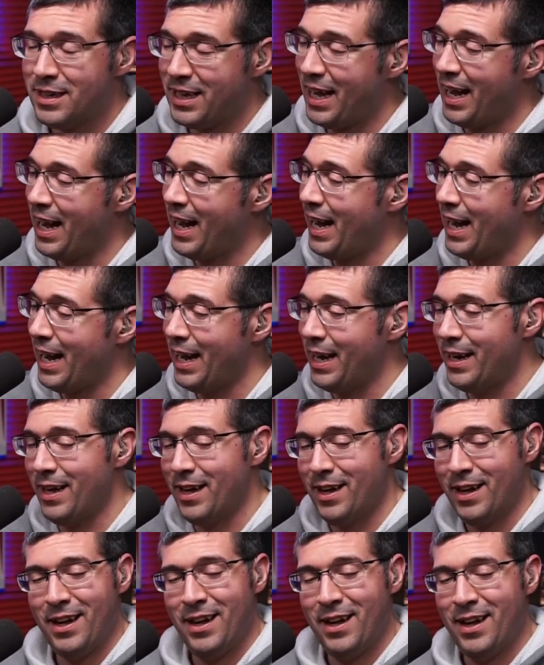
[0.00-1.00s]

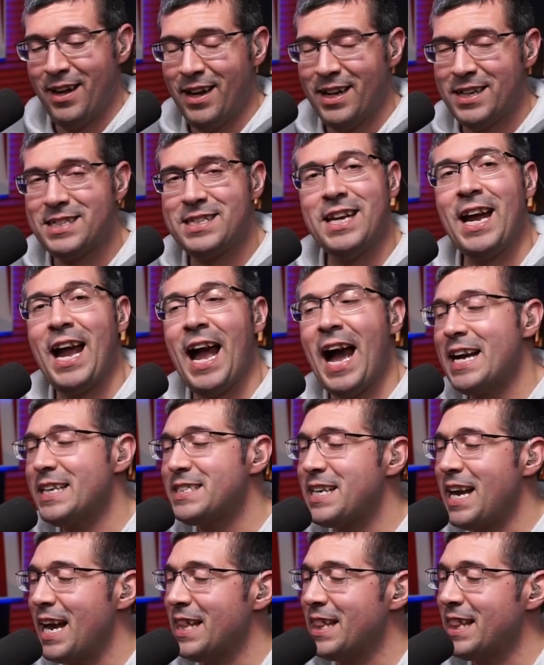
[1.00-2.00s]
God. See,
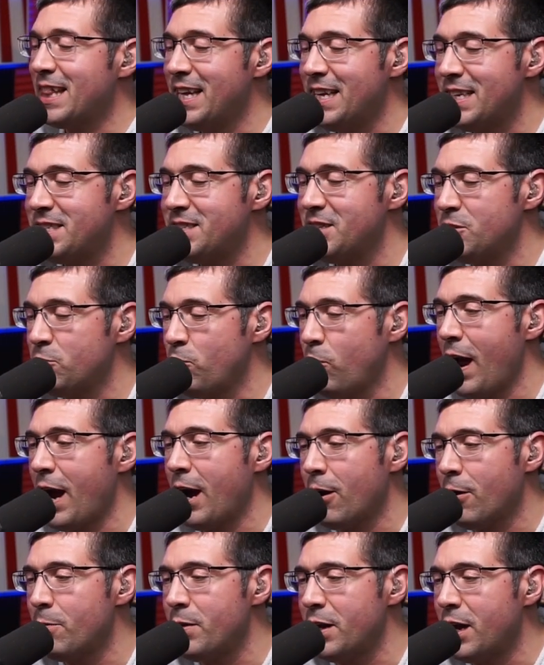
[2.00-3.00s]
guys, and this is
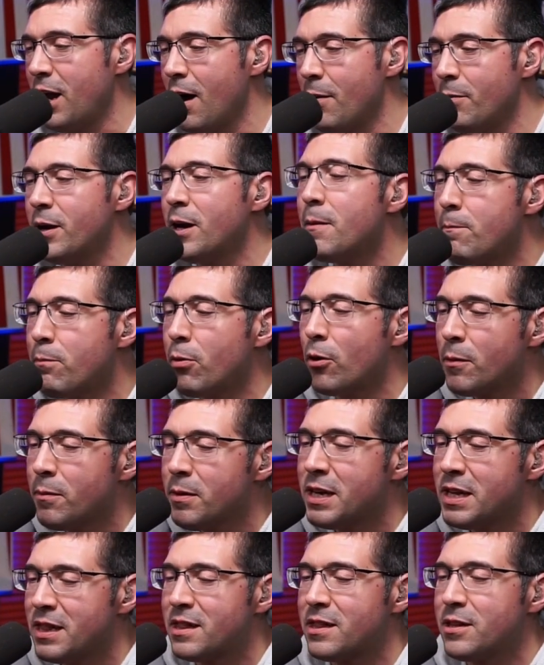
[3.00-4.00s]
where becoming a
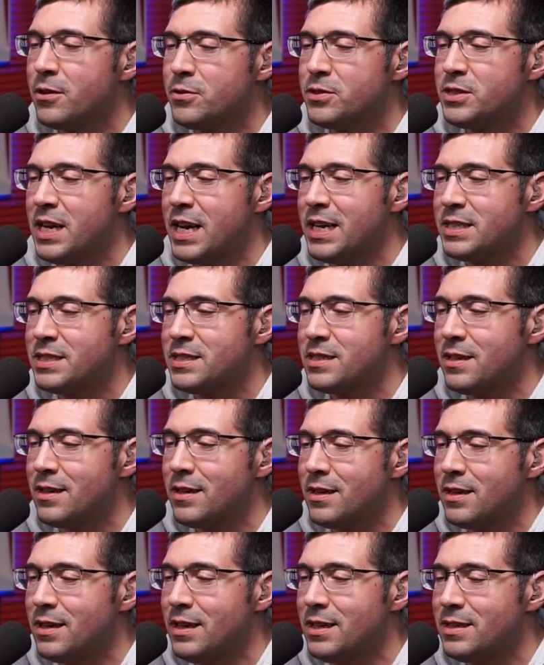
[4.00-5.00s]
bourbon enthusiast,
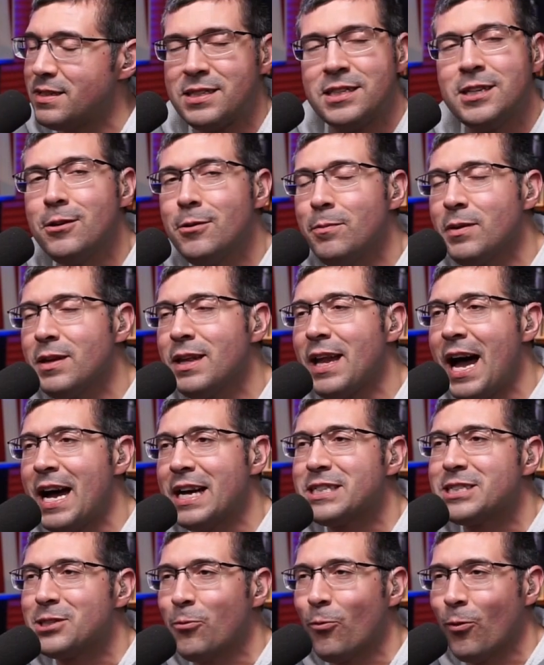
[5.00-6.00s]
it still
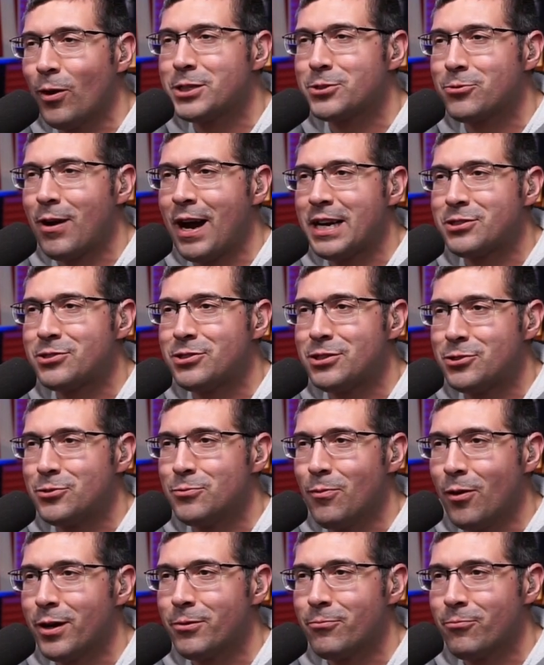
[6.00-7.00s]
belies the white trash that
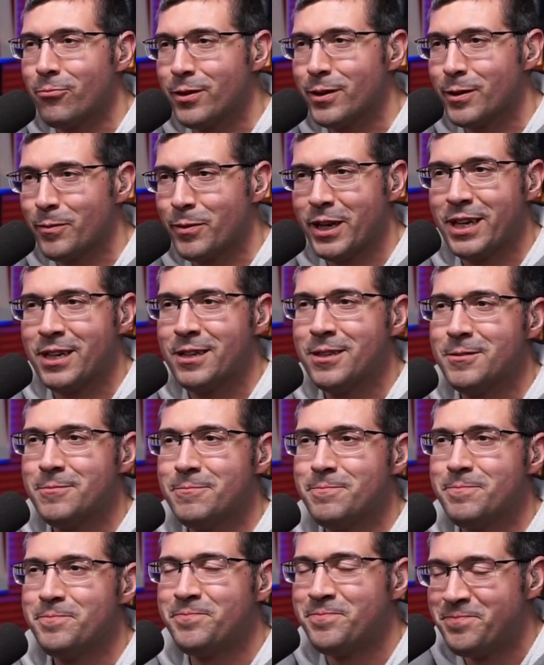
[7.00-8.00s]
you might really be.
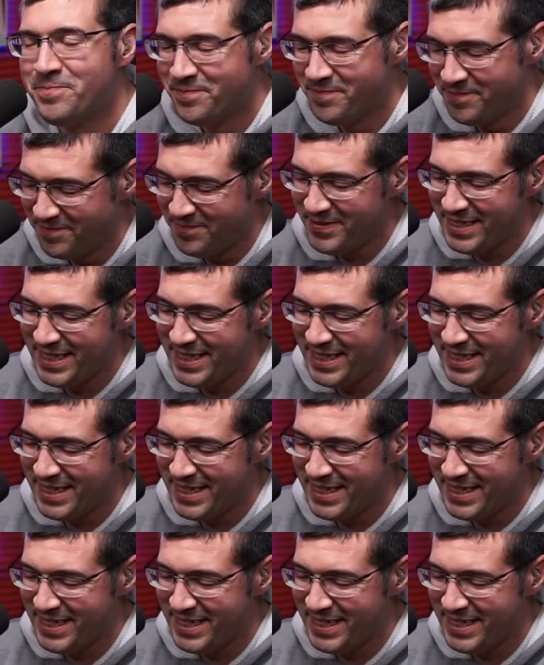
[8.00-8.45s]
Mm-hmm.